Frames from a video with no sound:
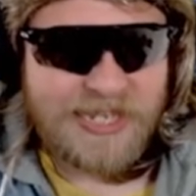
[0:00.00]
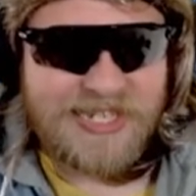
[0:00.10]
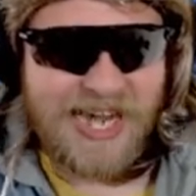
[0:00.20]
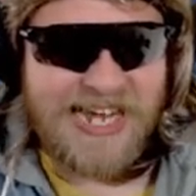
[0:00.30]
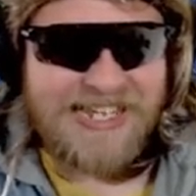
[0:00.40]

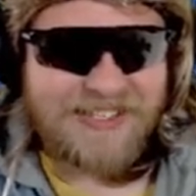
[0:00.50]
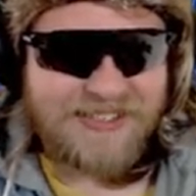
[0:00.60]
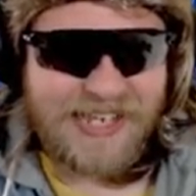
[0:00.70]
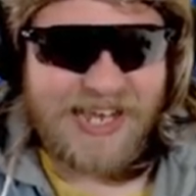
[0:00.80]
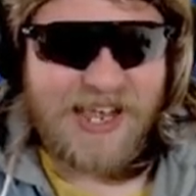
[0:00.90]

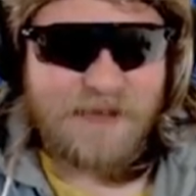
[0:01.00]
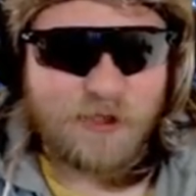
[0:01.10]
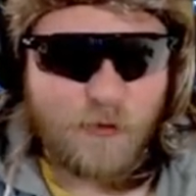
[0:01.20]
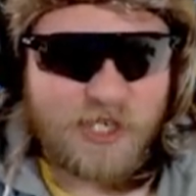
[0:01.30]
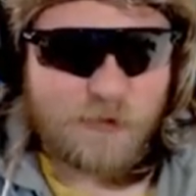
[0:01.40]
Guys, I have
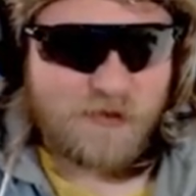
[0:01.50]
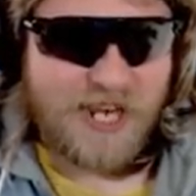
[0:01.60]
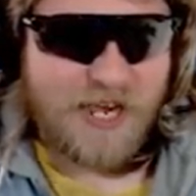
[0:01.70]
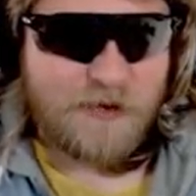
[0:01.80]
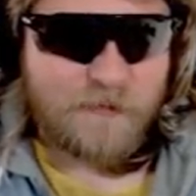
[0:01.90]
to whisper
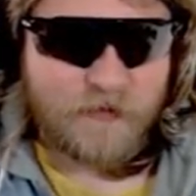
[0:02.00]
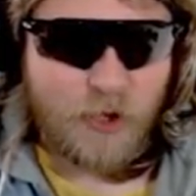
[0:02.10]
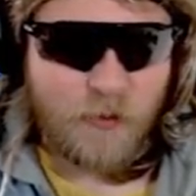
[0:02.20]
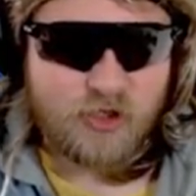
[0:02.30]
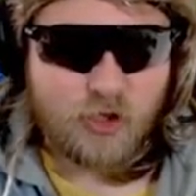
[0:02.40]
now.
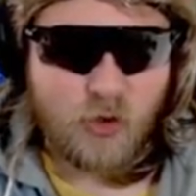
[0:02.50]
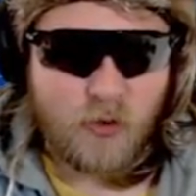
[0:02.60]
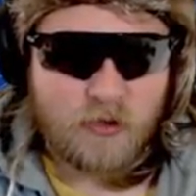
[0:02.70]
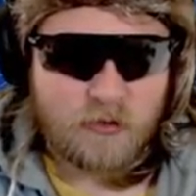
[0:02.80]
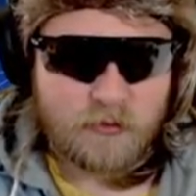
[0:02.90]
There was a
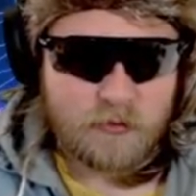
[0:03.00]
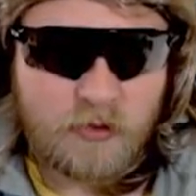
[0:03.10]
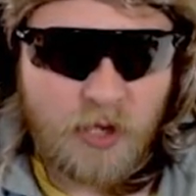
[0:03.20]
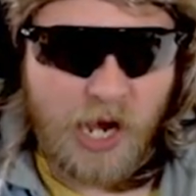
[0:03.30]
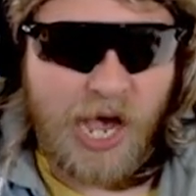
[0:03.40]
door.
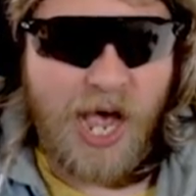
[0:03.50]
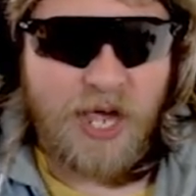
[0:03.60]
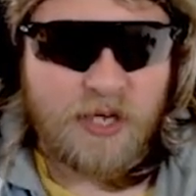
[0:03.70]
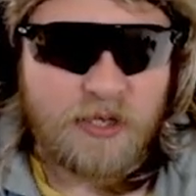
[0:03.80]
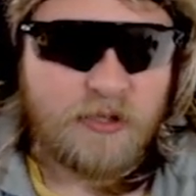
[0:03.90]
Oh!